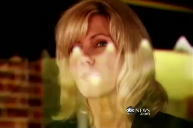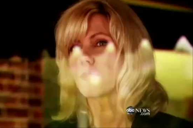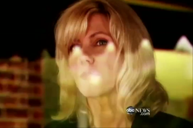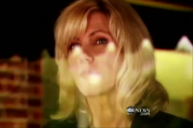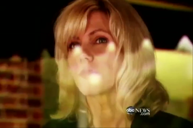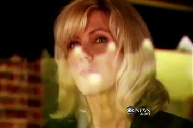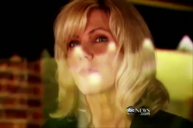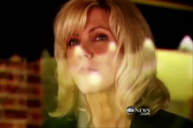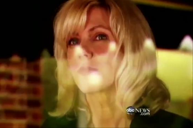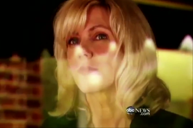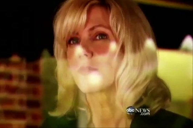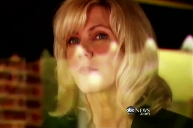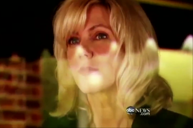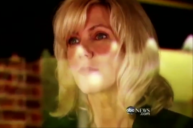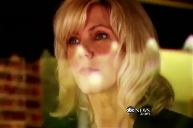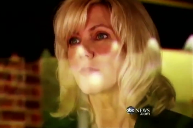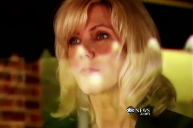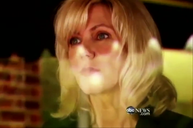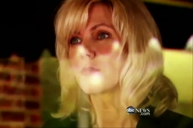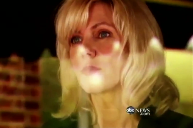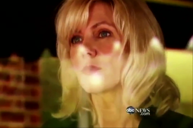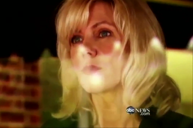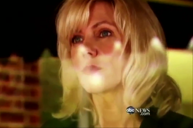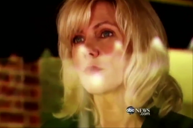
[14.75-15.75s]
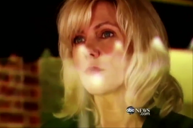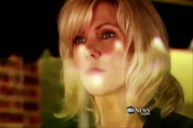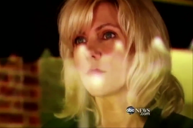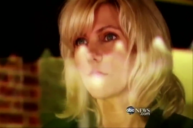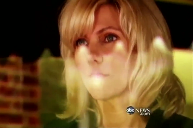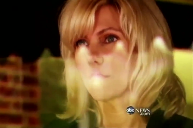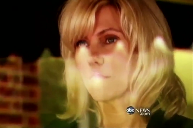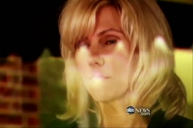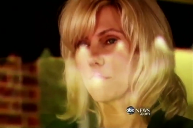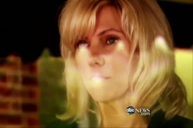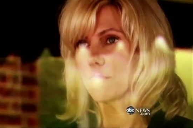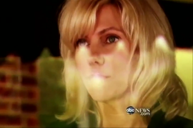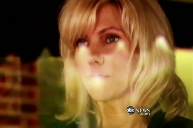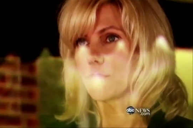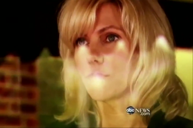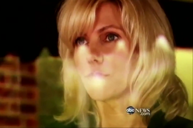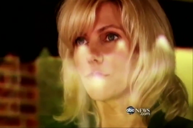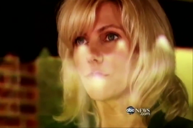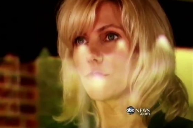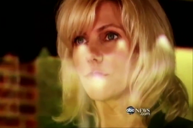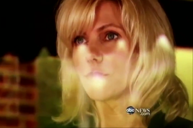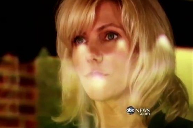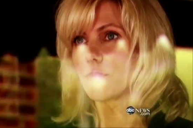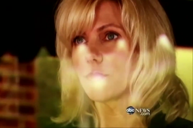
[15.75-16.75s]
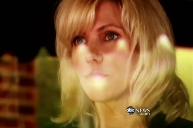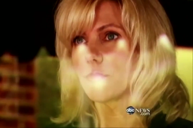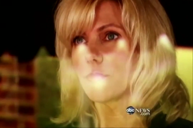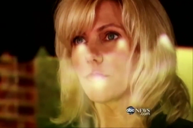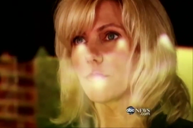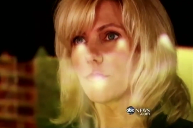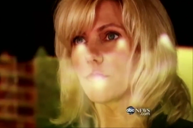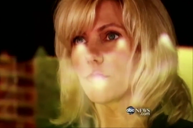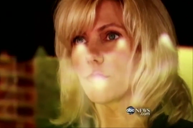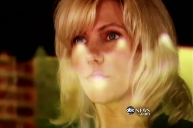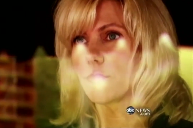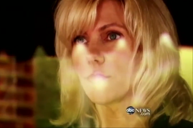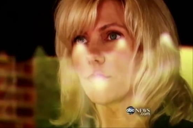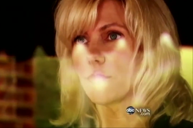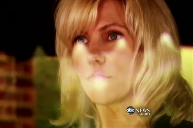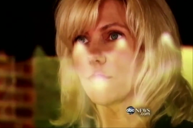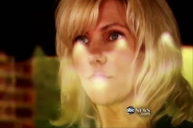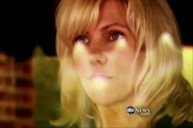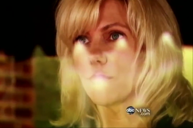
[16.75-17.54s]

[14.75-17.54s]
Nobody speaks.